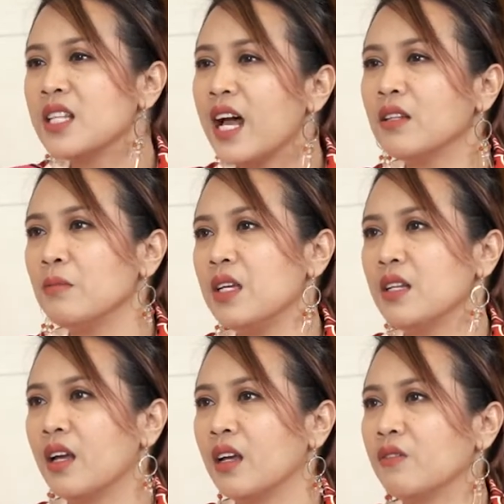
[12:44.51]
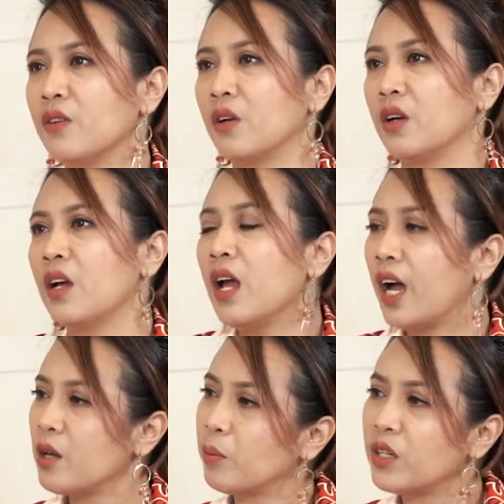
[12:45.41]
that mean that if you're
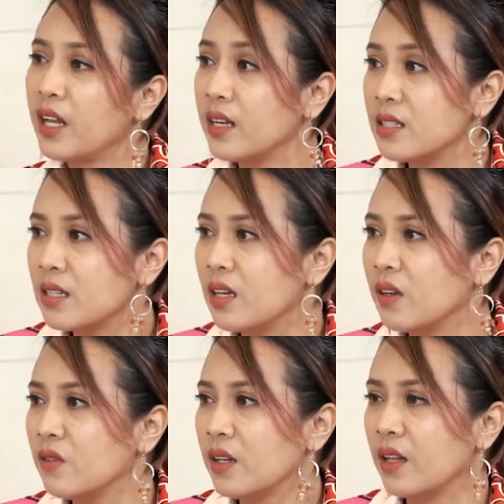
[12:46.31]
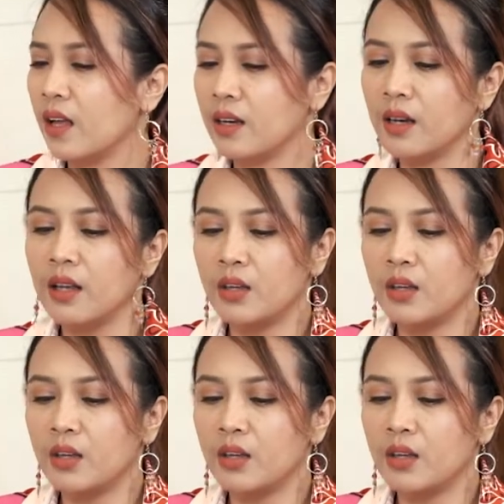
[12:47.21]
hypertensive and then